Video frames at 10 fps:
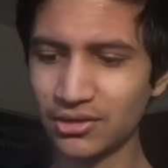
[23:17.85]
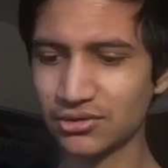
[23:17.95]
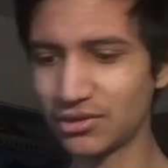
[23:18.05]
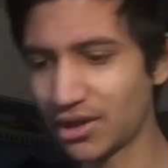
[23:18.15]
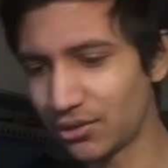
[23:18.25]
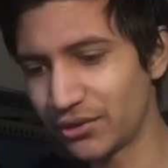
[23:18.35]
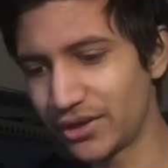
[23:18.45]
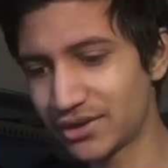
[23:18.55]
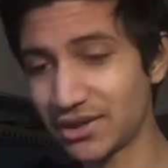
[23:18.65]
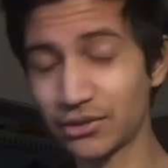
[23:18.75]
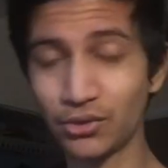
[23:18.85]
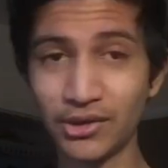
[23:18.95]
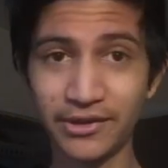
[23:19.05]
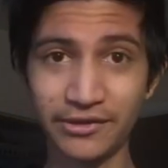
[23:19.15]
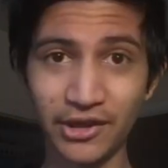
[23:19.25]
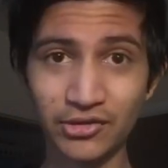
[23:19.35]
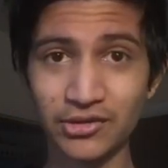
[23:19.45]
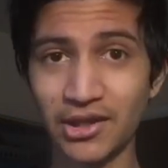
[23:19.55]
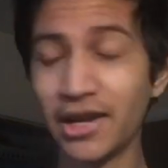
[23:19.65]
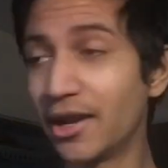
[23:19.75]
So now it is like
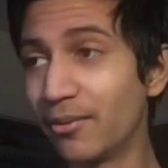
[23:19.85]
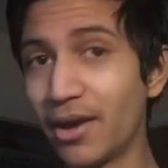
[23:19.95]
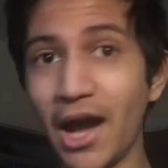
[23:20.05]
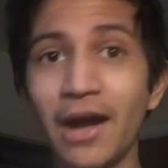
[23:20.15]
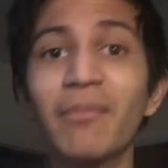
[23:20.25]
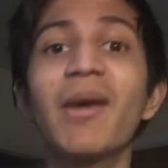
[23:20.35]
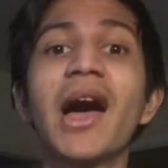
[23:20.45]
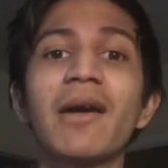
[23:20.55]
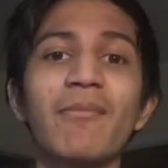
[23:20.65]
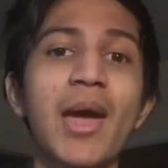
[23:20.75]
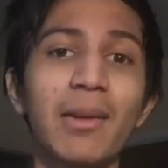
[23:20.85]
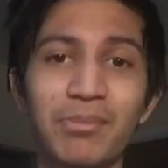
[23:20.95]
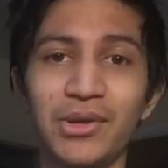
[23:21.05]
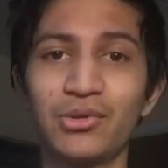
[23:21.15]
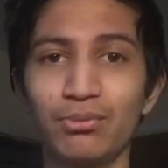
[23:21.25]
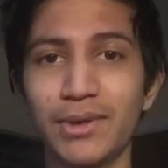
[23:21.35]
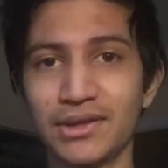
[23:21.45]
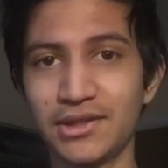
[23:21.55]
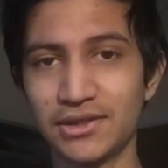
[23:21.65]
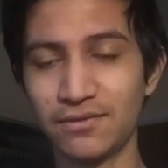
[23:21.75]
20,000, and I'm happy to
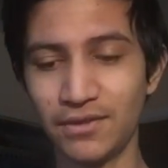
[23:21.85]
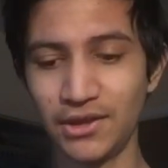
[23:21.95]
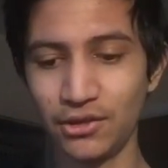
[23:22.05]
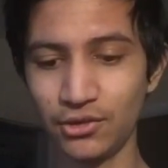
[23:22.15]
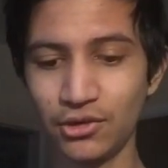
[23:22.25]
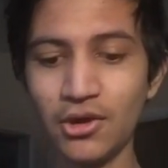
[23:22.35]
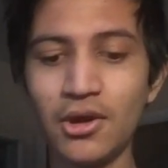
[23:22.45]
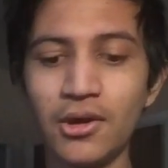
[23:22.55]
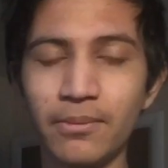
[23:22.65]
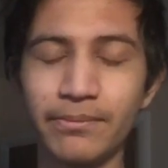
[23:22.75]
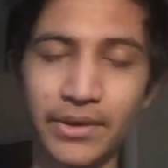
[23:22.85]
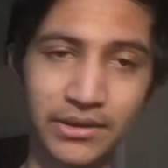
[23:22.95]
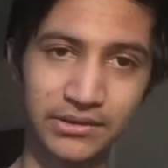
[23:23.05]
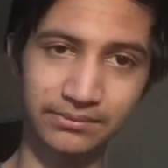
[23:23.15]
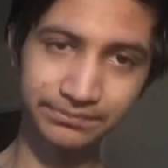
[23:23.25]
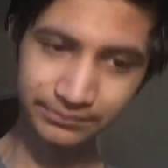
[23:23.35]
make this video because